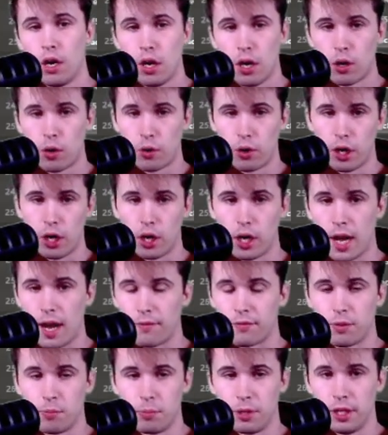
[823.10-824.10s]
or he'll have
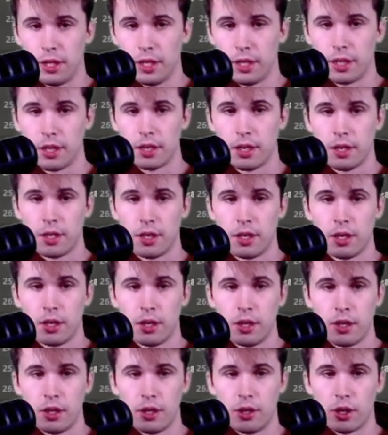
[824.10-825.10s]
to
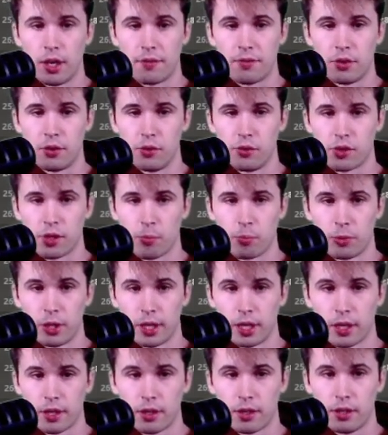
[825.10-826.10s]
do
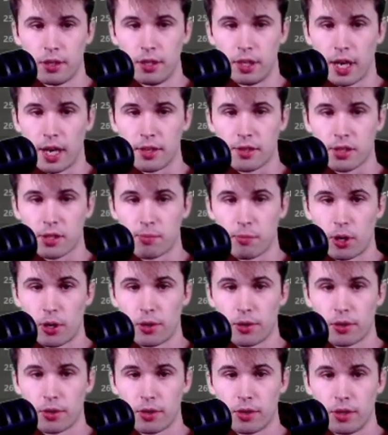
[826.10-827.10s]
something not
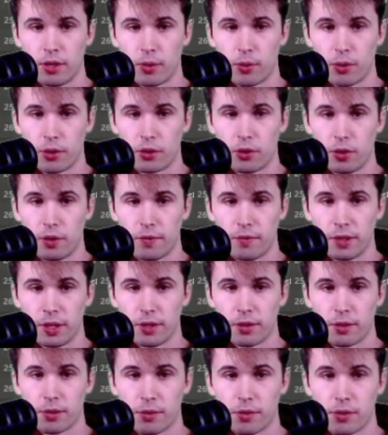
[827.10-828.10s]
smart in order to
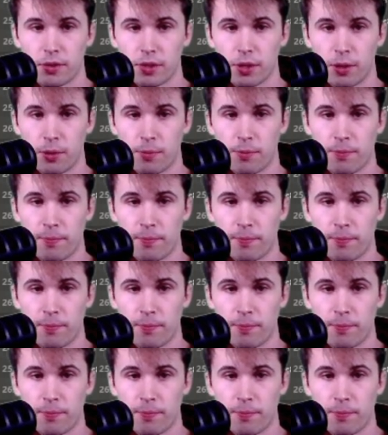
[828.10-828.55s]
defend. So